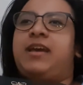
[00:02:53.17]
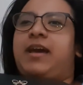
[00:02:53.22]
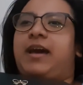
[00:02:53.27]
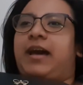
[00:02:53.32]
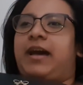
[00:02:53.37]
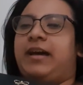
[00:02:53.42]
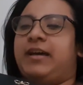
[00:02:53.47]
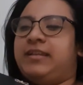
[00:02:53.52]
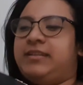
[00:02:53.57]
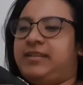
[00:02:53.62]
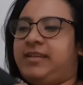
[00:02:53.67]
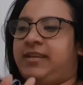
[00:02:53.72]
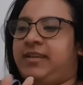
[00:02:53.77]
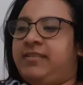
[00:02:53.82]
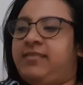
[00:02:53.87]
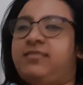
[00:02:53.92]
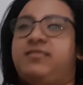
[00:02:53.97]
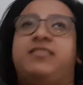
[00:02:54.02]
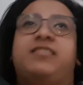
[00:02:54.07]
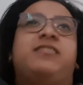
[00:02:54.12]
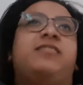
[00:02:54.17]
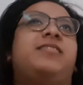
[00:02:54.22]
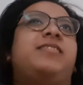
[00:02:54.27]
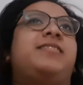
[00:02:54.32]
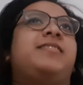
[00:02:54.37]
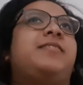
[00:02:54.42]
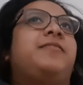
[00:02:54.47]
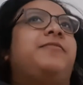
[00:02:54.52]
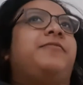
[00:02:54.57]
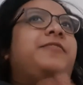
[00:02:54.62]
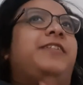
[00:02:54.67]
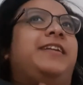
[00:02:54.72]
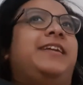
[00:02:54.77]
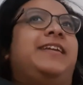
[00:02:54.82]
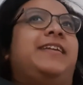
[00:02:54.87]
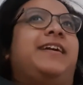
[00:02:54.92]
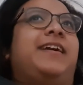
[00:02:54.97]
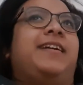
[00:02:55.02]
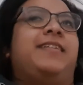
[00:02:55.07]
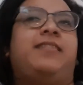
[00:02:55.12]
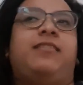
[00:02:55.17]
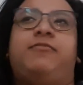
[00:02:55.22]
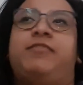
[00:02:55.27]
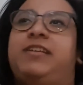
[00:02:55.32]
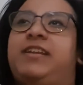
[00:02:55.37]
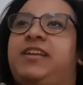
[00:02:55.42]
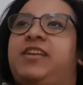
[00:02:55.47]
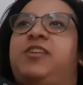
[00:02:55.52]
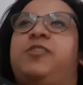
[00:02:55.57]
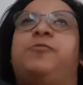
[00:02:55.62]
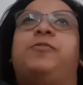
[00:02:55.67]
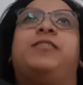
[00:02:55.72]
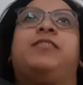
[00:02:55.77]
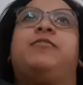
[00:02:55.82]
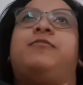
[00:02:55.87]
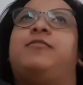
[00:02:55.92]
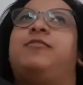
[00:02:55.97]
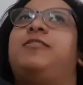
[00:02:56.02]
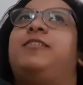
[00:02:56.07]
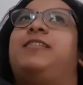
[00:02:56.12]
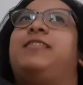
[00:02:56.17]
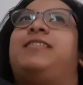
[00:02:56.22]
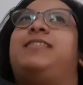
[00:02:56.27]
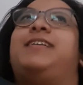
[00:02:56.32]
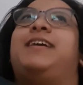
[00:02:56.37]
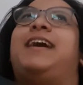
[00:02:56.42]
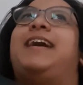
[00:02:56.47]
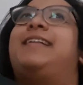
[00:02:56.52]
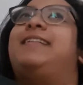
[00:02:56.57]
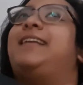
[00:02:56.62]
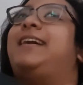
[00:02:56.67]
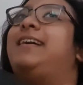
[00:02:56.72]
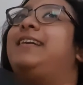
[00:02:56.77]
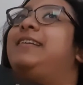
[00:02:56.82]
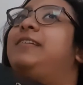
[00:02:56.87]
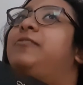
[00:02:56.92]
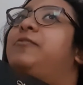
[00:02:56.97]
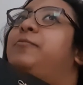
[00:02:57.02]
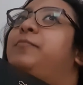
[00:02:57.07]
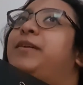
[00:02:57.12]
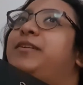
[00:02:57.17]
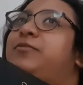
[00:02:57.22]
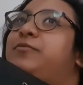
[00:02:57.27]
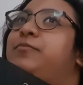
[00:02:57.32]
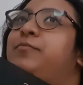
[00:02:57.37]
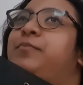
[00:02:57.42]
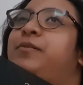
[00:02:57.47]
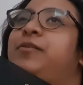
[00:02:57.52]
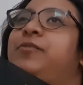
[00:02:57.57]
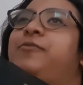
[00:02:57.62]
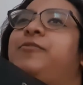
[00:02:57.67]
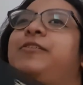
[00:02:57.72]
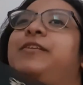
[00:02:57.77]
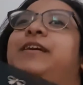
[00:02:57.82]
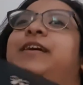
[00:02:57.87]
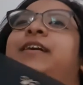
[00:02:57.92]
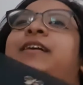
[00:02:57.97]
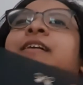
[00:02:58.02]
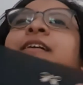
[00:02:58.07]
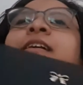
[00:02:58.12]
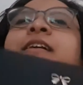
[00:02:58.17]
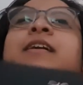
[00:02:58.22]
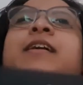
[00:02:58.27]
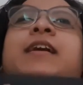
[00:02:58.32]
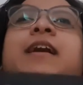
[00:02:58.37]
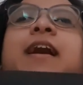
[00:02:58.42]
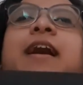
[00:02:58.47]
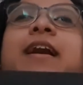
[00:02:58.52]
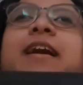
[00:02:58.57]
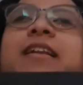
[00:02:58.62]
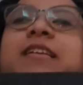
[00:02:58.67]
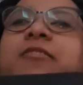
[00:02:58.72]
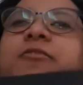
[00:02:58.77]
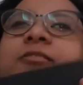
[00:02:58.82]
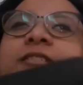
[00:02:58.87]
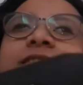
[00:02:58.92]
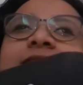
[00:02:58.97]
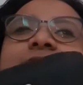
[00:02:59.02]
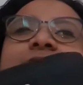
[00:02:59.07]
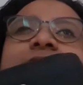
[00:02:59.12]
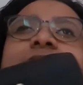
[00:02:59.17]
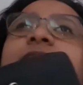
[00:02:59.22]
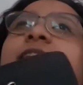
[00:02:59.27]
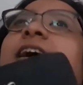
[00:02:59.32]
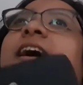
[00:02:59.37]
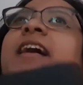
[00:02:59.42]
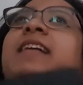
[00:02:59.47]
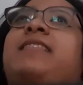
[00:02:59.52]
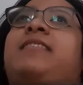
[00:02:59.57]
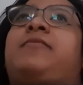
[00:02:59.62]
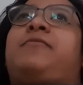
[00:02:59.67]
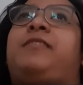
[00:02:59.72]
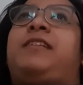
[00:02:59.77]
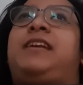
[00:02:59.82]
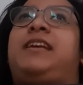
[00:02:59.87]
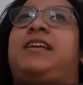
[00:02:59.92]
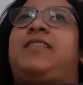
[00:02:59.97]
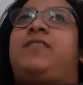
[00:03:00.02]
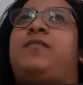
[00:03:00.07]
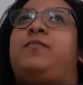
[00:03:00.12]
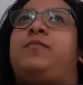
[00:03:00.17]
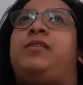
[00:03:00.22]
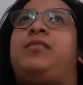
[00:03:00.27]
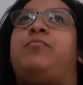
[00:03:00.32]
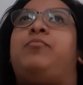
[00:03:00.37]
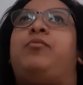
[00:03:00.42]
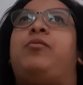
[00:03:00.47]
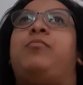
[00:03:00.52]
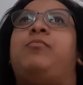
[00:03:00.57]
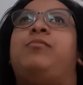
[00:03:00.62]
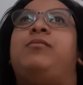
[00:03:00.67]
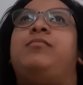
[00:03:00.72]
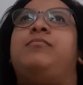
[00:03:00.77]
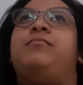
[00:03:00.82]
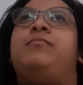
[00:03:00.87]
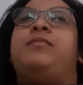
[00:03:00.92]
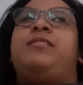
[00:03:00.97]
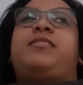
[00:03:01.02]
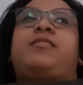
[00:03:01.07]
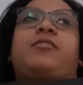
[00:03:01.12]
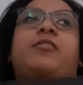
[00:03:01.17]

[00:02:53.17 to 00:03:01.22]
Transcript: and it is just really nice. It's really cute as well because it has like a little metal bow on it, and honestly it hasn't really given me a problem, so